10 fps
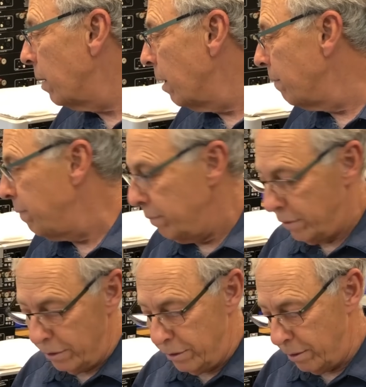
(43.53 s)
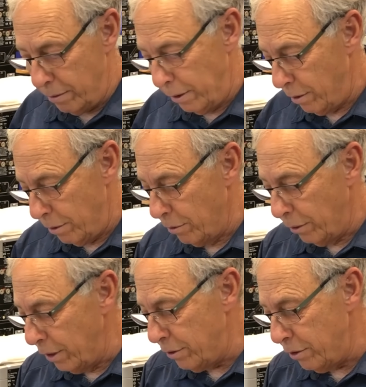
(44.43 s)
give just your
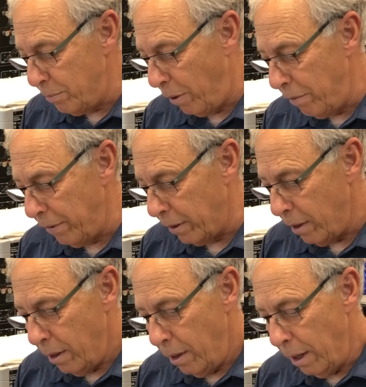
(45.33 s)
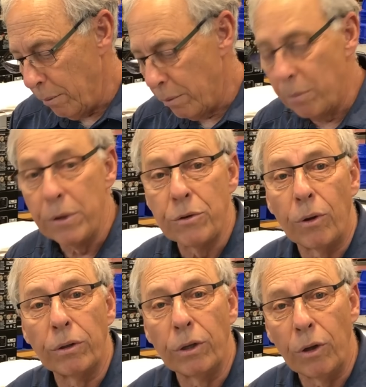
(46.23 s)
list is perfect. It would
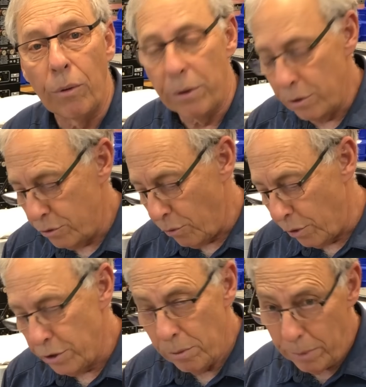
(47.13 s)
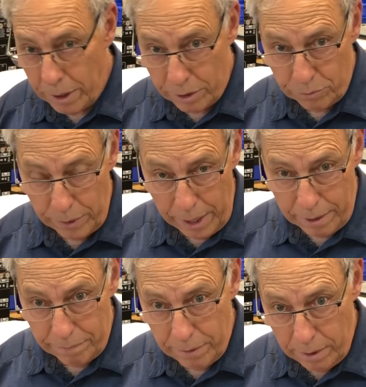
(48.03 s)
result in lower distortion because we
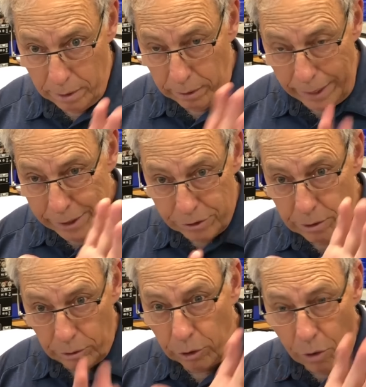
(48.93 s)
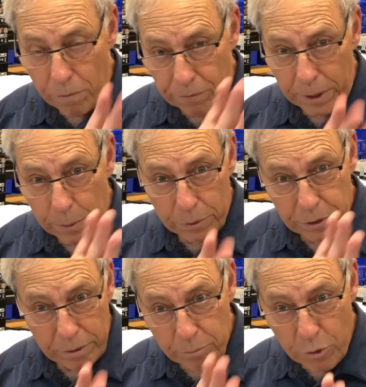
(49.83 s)
have less low
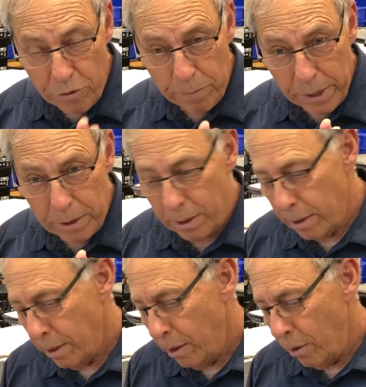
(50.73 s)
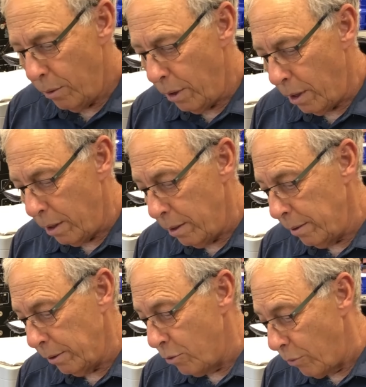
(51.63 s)
frequency movement uh,
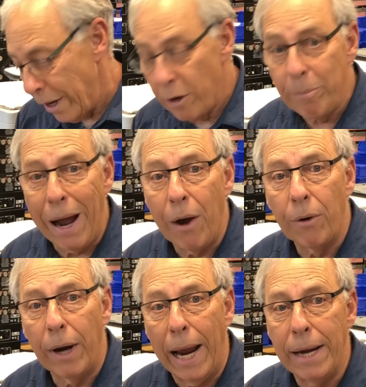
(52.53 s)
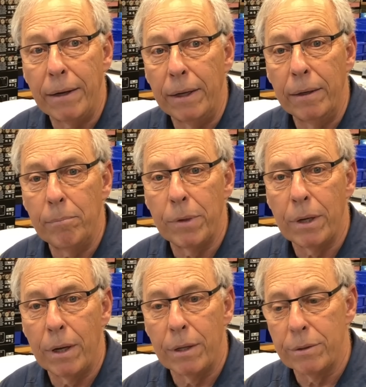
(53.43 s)
greater power handling
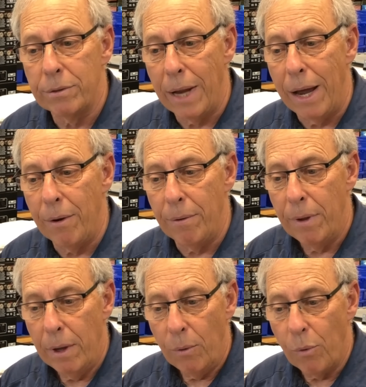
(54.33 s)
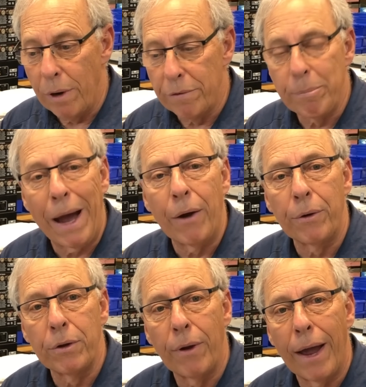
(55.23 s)
because now whatever
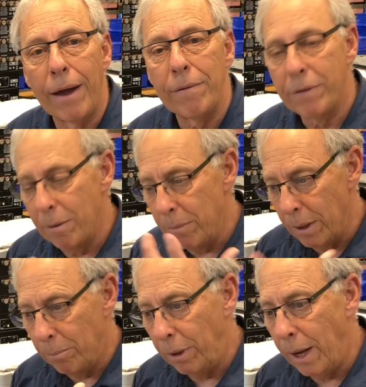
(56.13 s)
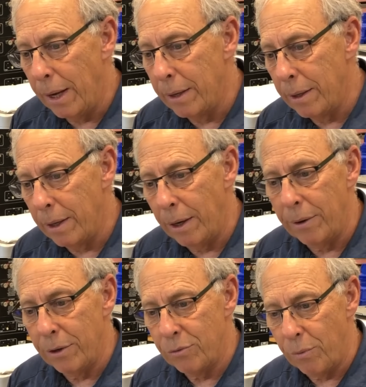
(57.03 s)
power you have can be applied in
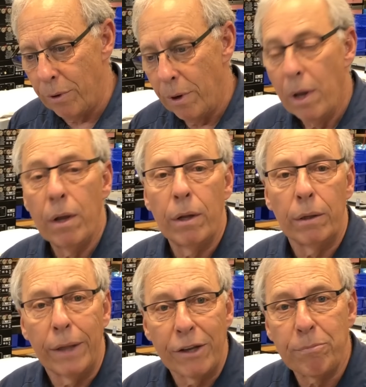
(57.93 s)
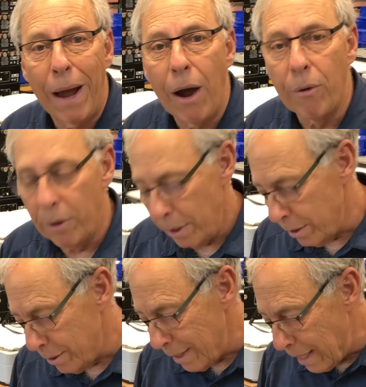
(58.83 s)
areas where less power
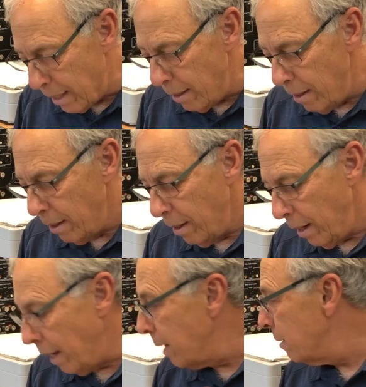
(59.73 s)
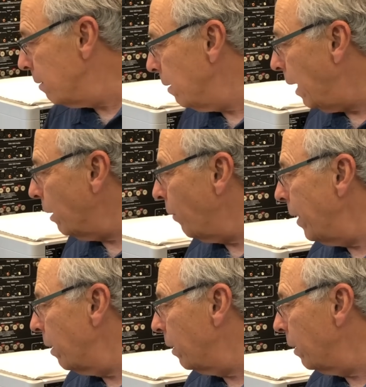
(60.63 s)
is needed and, and greater